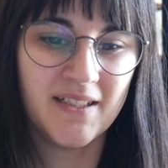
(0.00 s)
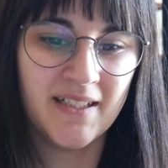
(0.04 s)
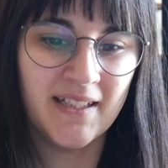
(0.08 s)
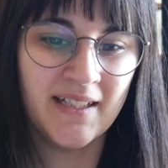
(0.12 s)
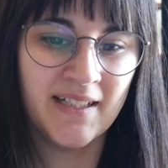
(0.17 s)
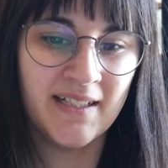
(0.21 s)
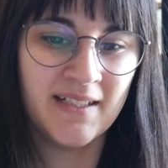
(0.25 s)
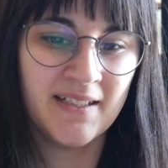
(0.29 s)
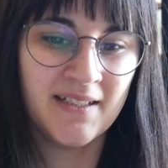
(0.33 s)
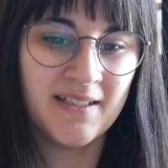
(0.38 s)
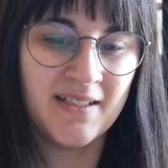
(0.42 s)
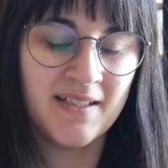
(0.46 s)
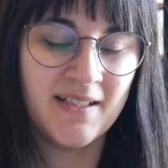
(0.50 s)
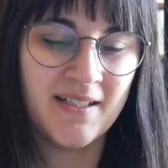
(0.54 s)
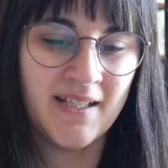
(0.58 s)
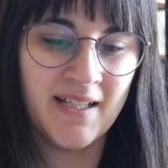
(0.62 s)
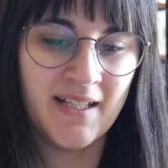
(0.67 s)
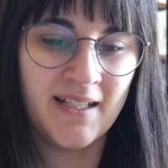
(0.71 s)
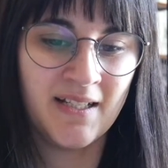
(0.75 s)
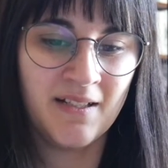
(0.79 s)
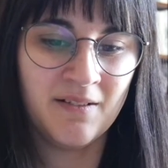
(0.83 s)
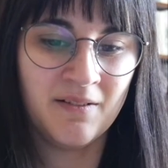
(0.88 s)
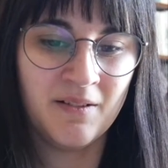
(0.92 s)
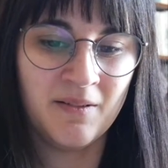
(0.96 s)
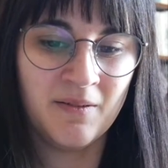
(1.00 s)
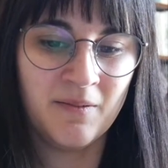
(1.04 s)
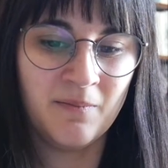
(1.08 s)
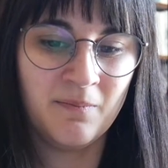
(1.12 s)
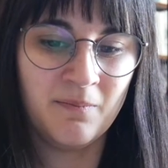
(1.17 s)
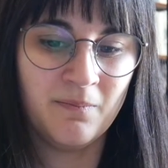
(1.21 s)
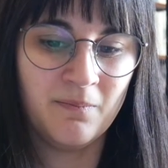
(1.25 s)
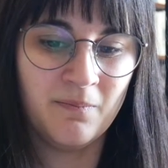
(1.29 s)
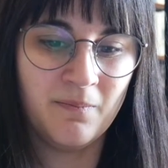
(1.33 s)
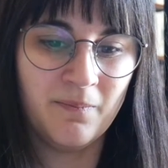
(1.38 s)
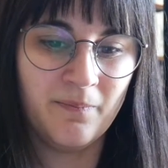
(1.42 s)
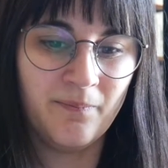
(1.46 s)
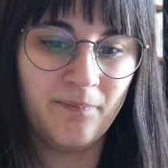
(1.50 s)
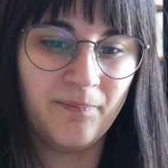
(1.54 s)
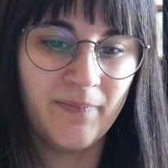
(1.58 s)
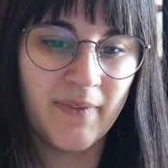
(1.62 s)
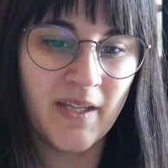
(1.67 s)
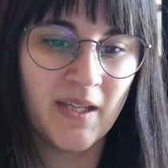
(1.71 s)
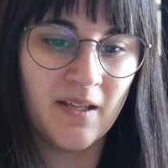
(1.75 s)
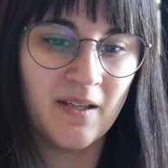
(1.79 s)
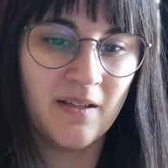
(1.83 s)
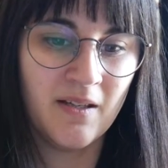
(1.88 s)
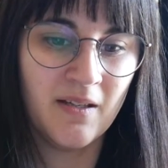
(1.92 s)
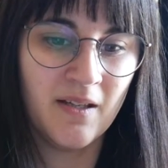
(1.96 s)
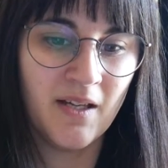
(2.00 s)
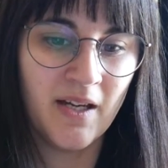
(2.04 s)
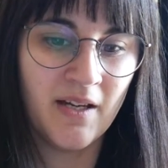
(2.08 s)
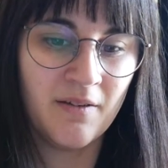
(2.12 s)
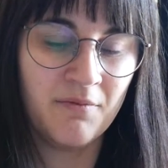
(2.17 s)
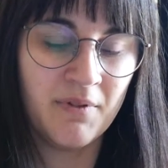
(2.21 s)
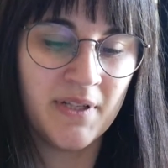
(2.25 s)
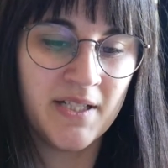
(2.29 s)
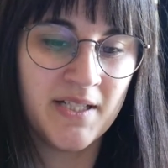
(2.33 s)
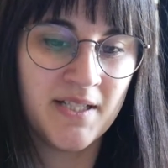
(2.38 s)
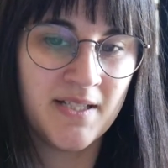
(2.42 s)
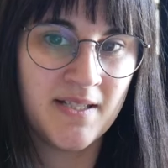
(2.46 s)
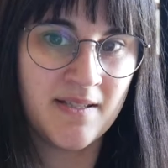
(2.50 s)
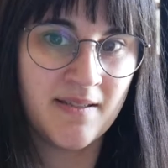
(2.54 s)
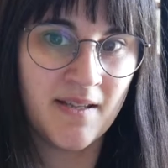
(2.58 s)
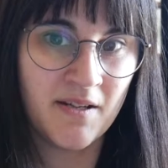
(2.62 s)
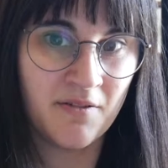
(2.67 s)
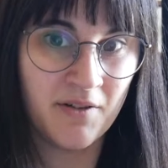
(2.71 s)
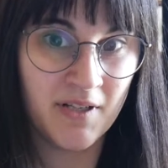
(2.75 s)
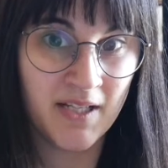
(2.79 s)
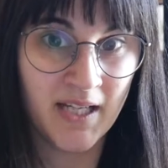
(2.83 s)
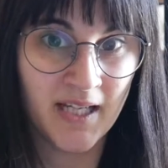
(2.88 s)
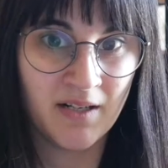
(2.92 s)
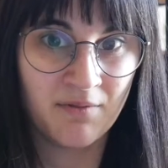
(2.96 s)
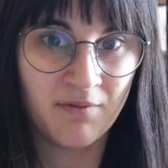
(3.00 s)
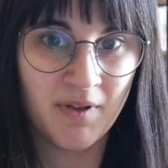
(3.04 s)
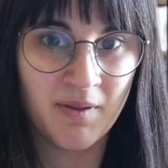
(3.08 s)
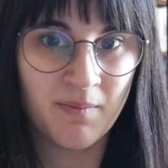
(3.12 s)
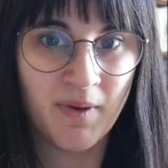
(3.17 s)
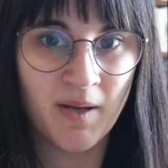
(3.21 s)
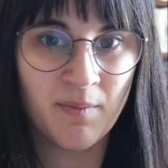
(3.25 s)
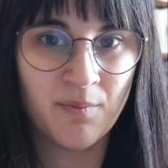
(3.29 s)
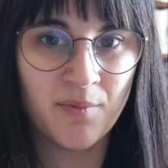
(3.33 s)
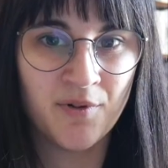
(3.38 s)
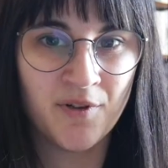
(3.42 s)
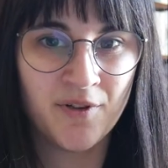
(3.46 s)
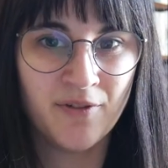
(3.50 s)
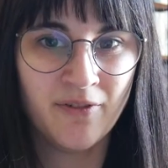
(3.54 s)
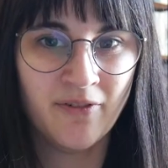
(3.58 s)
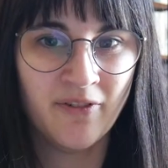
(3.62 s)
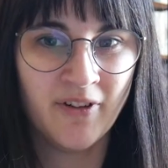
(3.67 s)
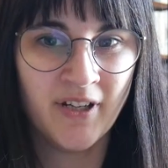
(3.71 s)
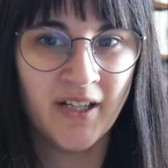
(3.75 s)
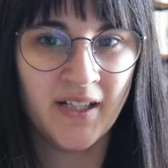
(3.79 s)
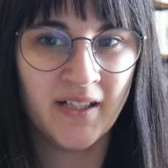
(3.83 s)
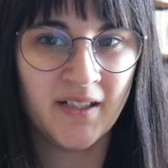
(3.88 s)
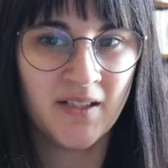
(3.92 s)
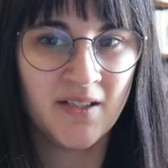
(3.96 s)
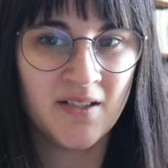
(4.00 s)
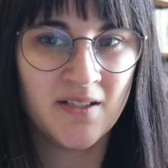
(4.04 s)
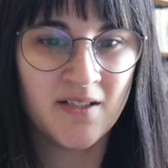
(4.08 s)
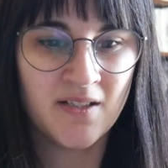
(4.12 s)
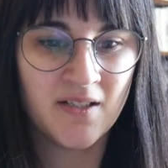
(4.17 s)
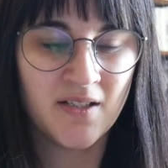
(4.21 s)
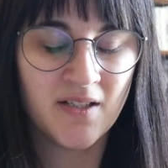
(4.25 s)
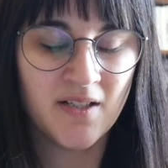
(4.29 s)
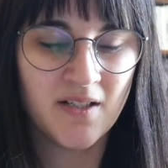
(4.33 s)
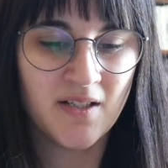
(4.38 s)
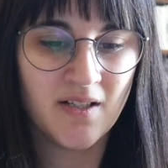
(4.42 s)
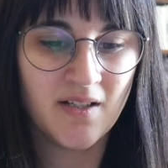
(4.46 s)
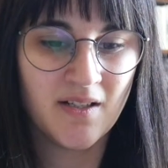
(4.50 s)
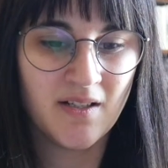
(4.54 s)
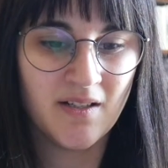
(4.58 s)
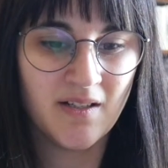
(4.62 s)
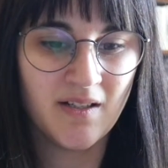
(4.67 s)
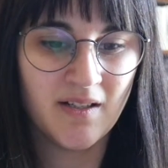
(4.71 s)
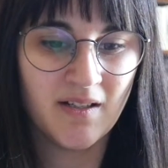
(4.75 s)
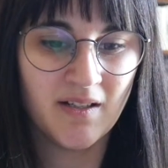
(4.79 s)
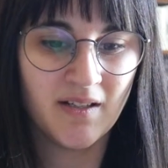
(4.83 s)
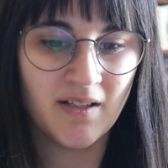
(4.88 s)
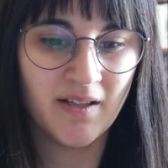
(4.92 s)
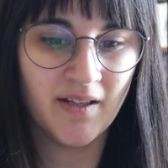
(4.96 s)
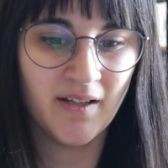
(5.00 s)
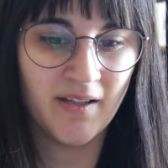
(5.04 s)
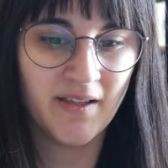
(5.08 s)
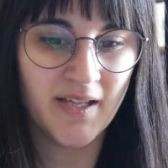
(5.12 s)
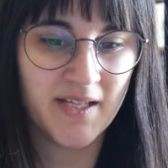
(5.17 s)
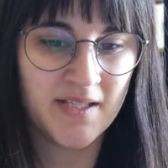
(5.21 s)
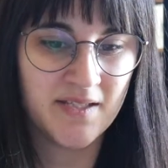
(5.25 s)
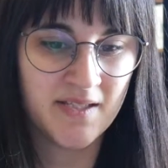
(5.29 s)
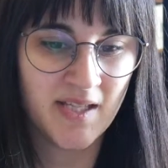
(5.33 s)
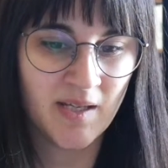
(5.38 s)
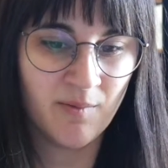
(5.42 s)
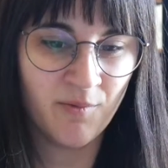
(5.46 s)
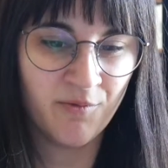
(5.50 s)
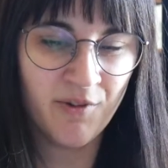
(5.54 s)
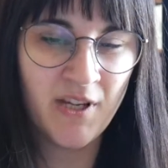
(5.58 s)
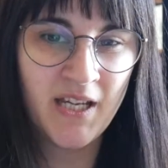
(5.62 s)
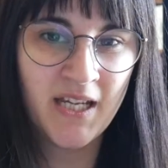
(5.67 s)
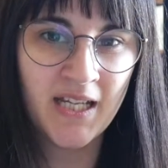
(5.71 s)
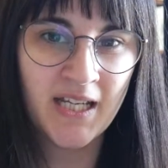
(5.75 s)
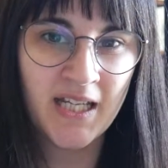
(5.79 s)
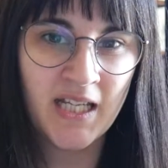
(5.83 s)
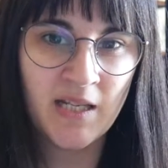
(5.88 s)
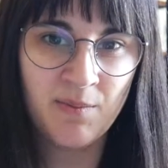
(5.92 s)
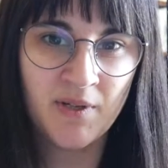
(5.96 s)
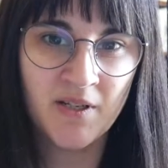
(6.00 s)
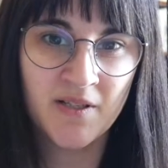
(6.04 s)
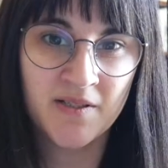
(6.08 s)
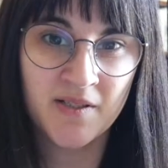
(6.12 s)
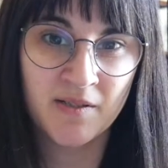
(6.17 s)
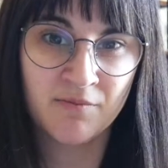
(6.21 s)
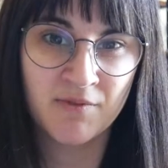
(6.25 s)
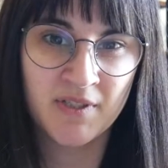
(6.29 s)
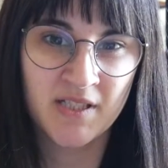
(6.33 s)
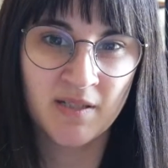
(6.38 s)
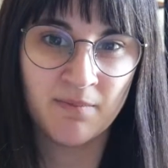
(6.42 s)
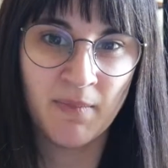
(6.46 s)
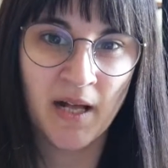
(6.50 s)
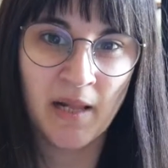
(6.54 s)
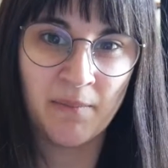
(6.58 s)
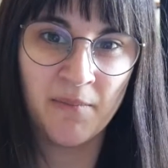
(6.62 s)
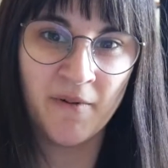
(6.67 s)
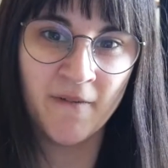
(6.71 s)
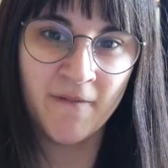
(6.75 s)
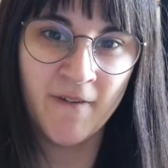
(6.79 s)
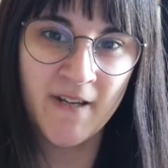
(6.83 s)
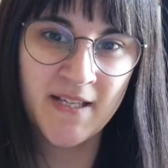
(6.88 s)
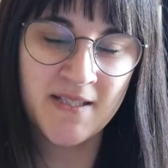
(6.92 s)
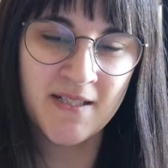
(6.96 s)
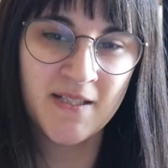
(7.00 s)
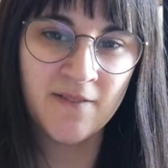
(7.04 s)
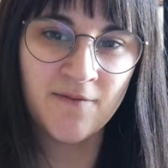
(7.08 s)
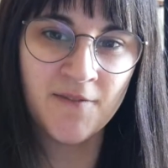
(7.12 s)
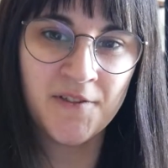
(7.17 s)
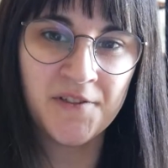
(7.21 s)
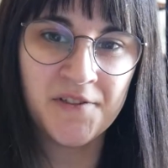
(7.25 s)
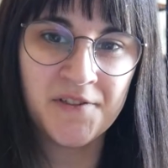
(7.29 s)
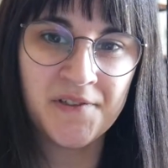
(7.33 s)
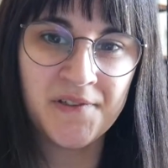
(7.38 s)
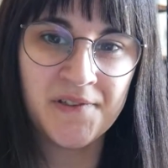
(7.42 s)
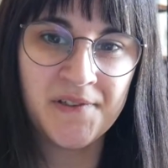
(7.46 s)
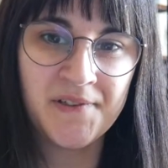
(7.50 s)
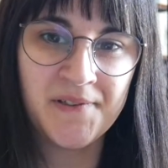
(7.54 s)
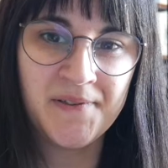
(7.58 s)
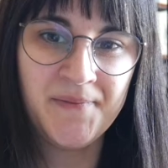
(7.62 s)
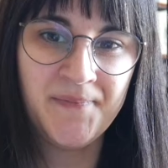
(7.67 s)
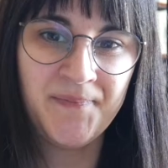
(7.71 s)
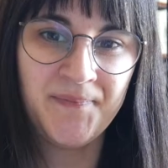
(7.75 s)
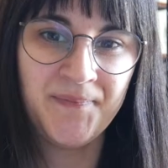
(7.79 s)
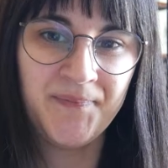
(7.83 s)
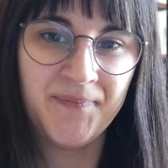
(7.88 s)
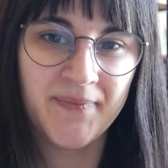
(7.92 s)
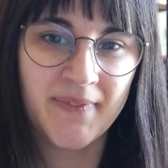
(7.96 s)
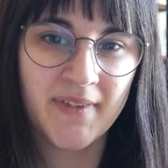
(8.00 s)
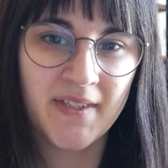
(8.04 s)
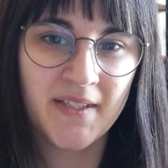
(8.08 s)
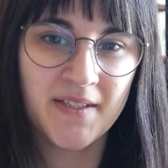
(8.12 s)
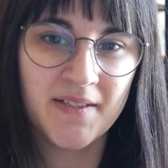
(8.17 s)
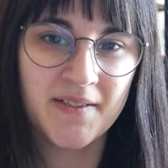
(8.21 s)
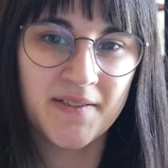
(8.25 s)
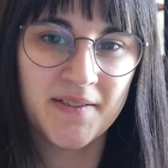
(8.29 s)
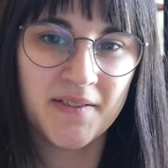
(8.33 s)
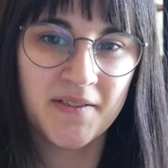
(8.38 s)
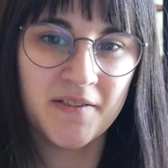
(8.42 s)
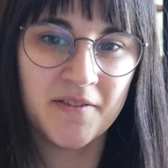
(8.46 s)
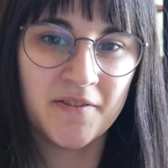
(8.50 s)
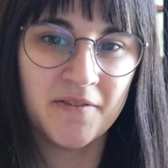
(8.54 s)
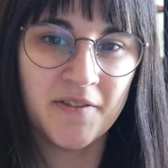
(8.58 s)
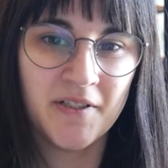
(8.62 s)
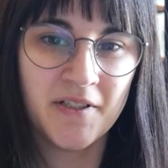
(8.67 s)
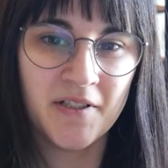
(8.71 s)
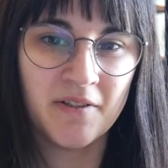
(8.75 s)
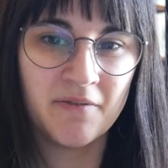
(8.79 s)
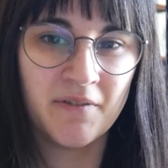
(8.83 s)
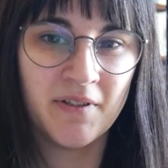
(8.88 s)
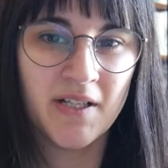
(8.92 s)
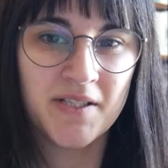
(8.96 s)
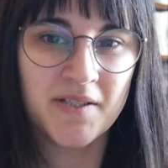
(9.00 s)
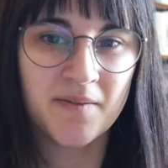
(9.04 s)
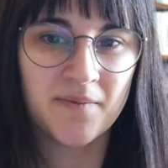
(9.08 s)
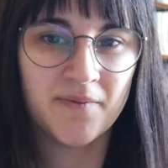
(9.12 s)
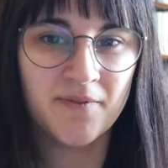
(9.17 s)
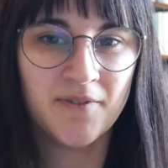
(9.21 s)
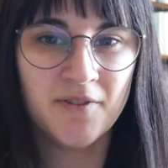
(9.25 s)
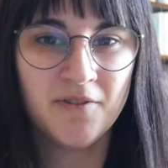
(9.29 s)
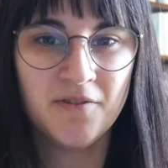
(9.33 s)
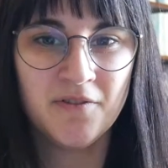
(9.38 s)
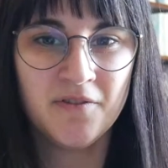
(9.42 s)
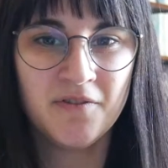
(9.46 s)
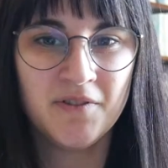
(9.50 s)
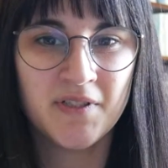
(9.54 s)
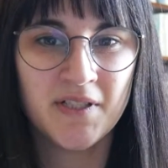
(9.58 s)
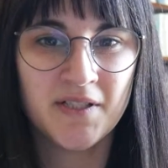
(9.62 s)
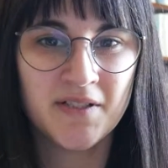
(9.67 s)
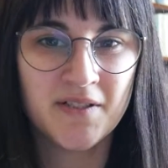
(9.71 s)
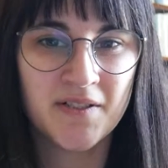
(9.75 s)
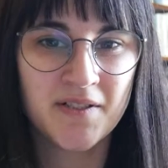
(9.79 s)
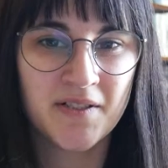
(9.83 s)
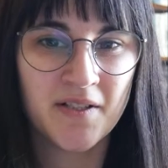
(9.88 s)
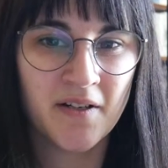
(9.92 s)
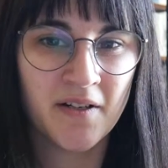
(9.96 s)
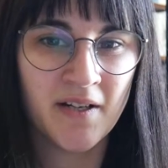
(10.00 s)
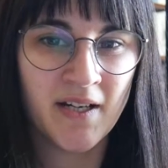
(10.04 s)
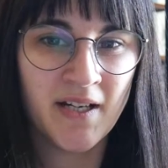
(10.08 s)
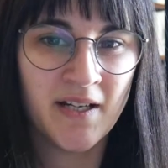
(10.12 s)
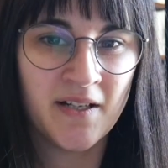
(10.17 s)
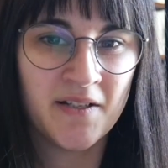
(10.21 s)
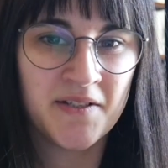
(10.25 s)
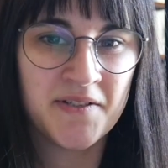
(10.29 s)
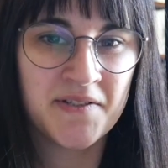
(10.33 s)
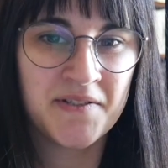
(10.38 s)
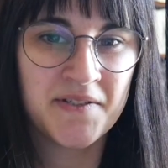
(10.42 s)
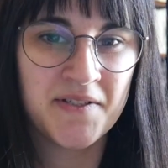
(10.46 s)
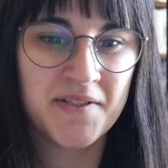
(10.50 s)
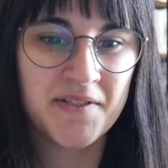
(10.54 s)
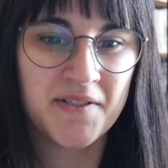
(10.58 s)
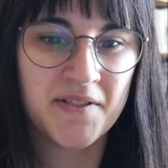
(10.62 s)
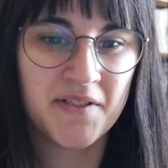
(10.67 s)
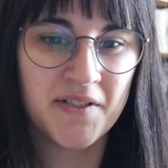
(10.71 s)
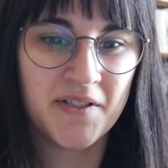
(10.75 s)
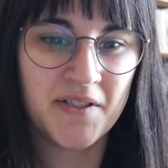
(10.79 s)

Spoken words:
And then I went there again with my boyfriend that same weekend because it was the Malmö festival. So, you know, we got some food and just hung out.